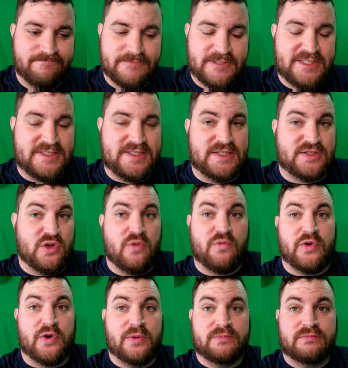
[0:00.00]
It's
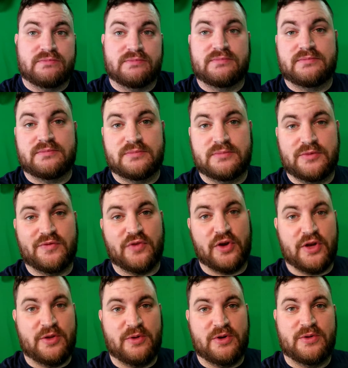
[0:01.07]
over. For
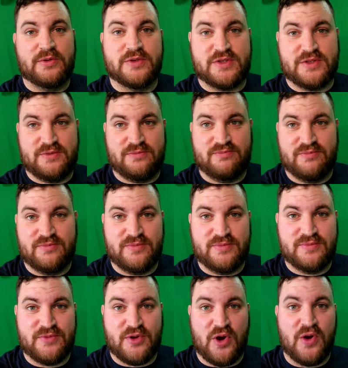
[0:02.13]
anyone who is
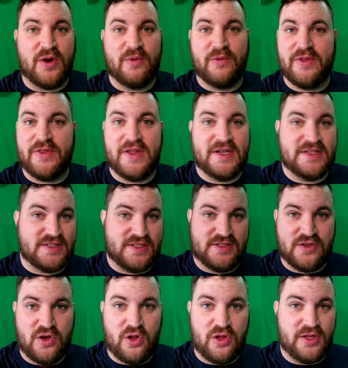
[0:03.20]
current with it, it's
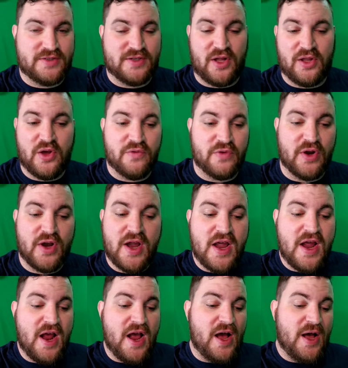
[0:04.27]
all over.
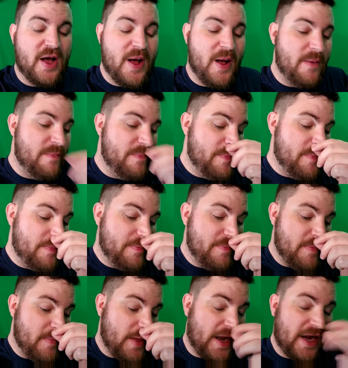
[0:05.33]

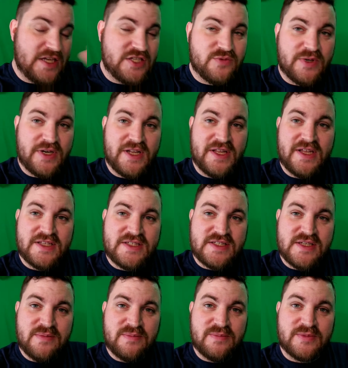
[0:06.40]
I just wanted to get
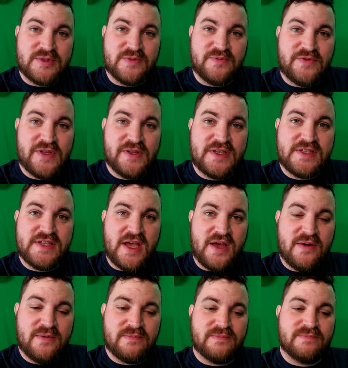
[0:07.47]
some feelings
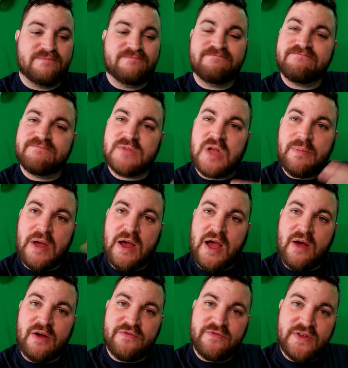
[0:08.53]
out about
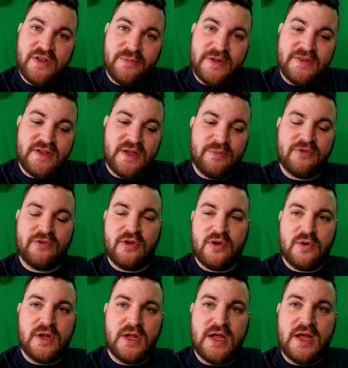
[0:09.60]
how I feel about the
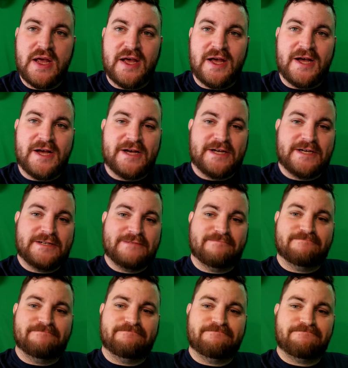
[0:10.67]
episode.
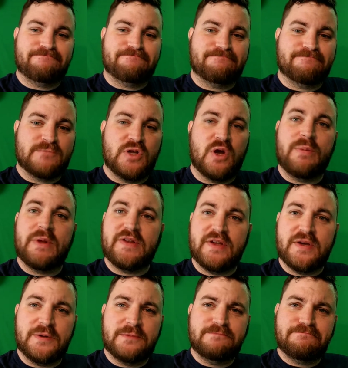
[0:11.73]
No big
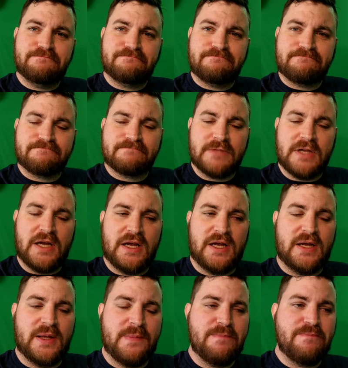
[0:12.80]
deal.
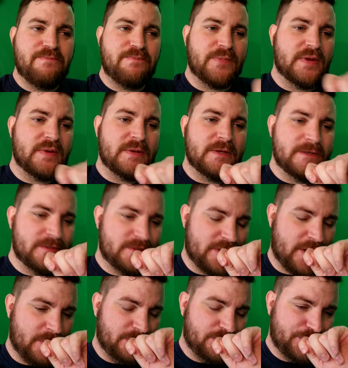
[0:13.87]

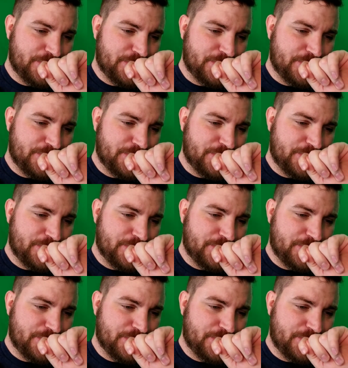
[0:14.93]
So